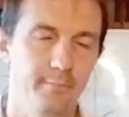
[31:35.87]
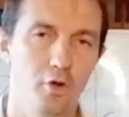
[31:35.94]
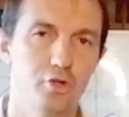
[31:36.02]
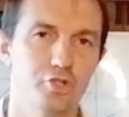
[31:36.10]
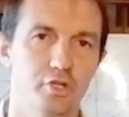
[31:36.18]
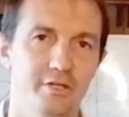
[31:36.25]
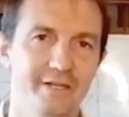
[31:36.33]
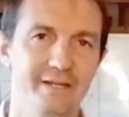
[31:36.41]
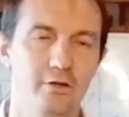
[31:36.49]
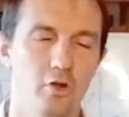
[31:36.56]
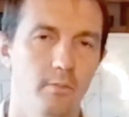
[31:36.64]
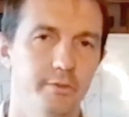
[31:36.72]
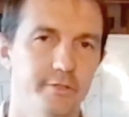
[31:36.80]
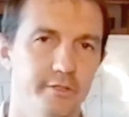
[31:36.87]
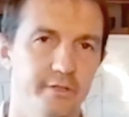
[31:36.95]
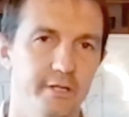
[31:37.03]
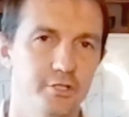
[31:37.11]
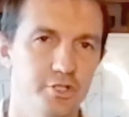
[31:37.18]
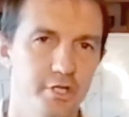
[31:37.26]
emotionally
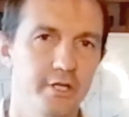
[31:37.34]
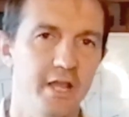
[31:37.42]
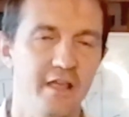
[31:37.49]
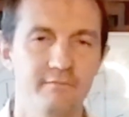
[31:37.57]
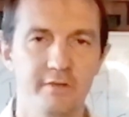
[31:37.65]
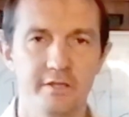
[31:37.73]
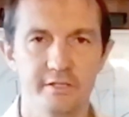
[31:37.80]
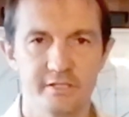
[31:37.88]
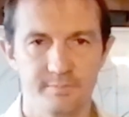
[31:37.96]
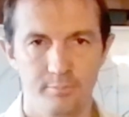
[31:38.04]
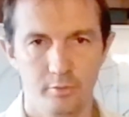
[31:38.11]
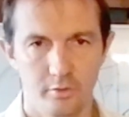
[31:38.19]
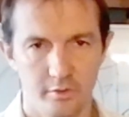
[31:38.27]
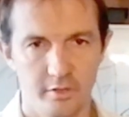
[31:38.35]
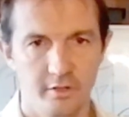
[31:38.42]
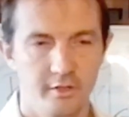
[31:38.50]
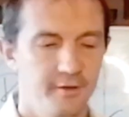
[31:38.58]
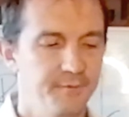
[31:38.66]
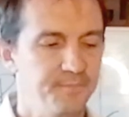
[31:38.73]
incompetent, and she gave me this
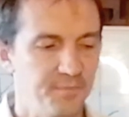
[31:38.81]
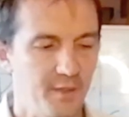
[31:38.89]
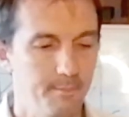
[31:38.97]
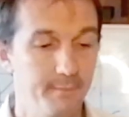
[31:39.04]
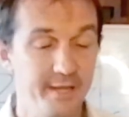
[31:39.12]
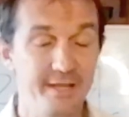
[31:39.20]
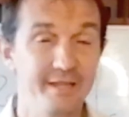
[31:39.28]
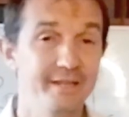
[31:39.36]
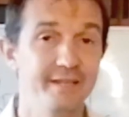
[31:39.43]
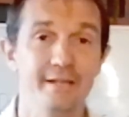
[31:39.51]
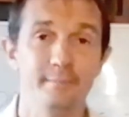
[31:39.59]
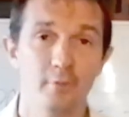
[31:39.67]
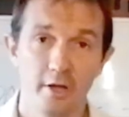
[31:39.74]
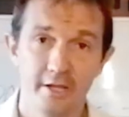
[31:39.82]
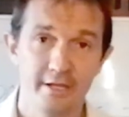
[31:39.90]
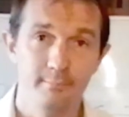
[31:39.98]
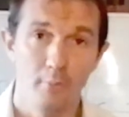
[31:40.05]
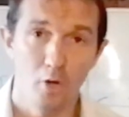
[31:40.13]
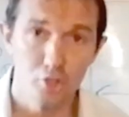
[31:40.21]
book. Me, in
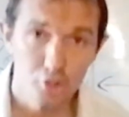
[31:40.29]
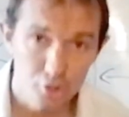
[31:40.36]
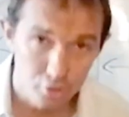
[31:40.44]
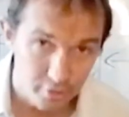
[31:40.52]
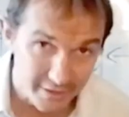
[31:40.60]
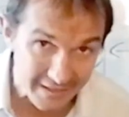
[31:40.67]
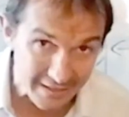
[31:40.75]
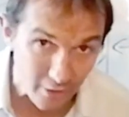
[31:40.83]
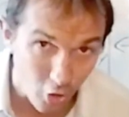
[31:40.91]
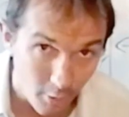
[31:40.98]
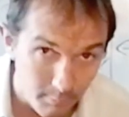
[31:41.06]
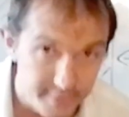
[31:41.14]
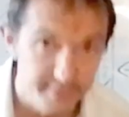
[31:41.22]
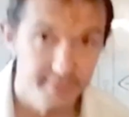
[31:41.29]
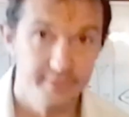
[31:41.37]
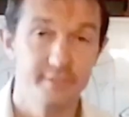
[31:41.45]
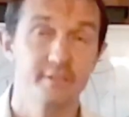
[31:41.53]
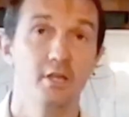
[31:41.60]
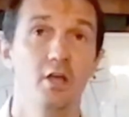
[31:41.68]
my emotional
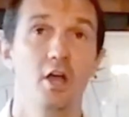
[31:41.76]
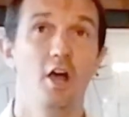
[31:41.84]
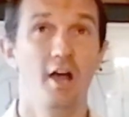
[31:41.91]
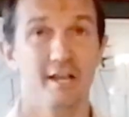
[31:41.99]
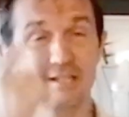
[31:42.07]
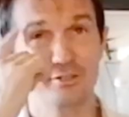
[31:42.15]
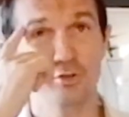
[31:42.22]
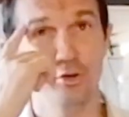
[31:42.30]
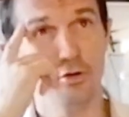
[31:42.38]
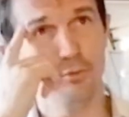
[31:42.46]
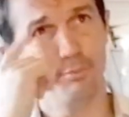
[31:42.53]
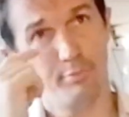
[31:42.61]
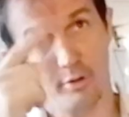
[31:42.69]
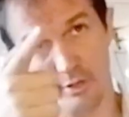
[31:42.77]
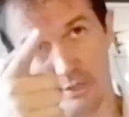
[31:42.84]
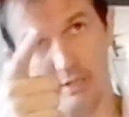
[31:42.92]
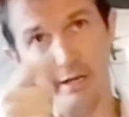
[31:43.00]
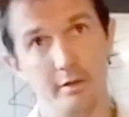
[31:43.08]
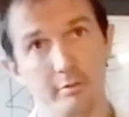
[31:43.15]
incompetence, I saw
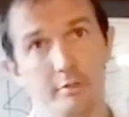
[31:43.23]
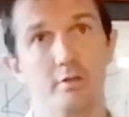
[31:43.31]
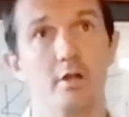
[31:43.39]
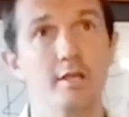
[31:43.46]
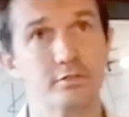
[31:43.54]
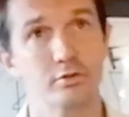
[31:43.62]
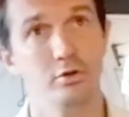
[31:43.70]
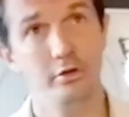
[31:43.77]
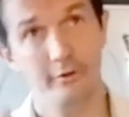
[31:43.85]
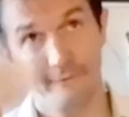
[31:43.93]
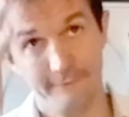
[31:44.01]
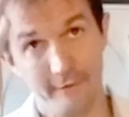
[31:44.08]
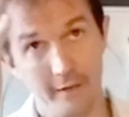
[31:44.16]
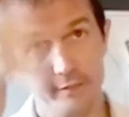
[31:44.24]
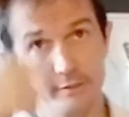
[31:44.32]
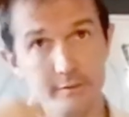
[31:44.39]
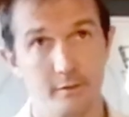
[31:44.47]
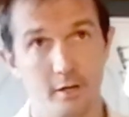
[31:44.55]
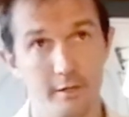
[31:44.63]
body language, I saw her
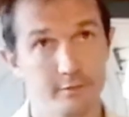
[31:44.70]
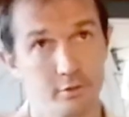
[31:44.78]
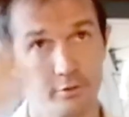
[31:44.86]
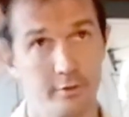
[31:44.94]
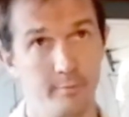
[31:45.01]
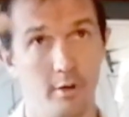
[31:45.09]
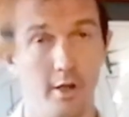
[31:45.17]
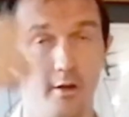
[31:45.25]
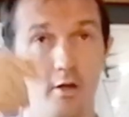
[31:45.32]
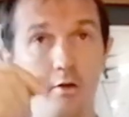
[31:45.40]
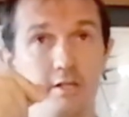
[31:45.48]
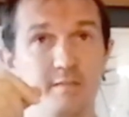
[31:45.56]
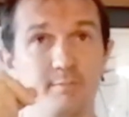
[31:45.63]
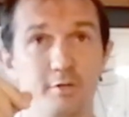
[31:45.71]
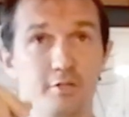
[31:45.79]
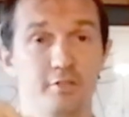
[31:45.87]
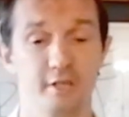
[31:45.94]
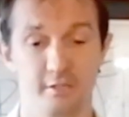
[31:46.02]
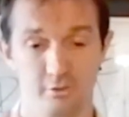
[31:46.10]
face, I saw the micro
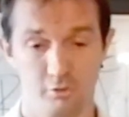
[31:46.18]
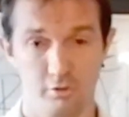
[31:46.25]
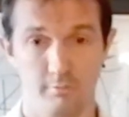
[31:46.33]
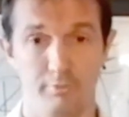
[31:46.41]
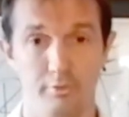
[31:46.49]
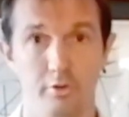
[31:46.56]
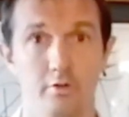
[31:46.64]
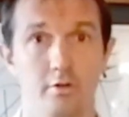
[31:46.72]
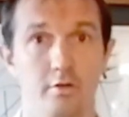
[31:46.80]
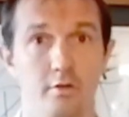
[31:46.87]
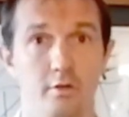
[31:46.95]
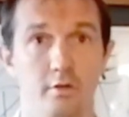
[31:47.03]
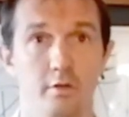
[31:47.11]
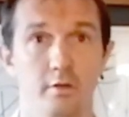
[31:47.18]
expressions, I saw the book.